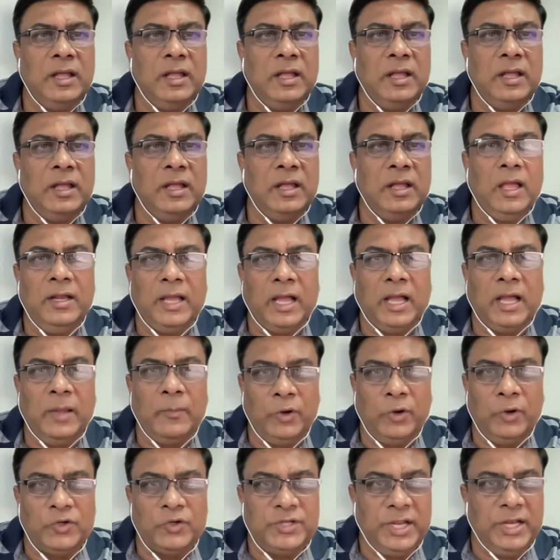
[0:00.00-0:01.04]
and I'm
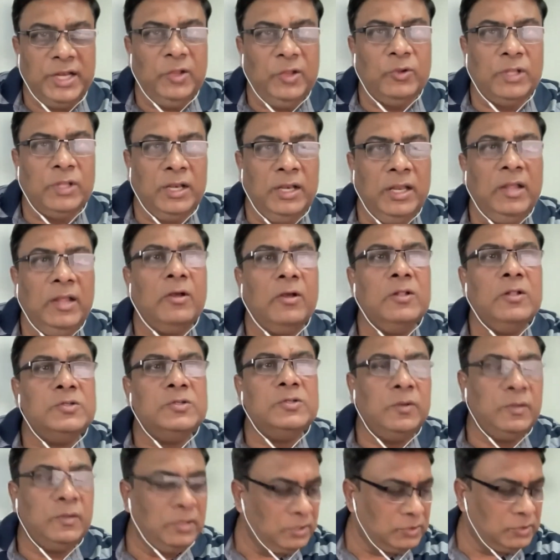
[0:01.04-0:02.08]
going to share you the link
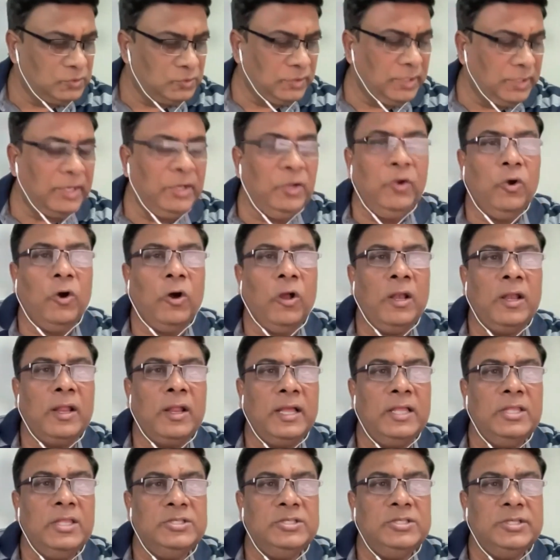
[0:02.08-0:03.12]
also so that you all
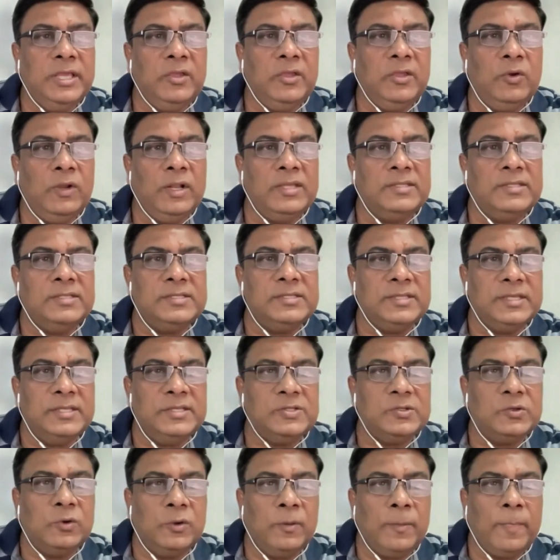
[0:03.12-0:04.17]
can check your SSI
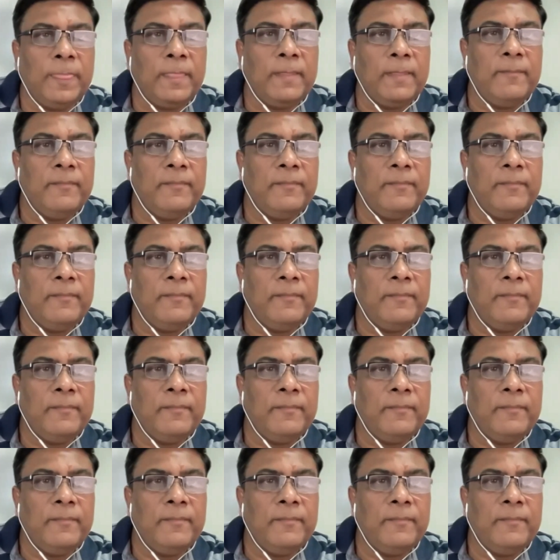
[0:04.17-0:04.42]
score.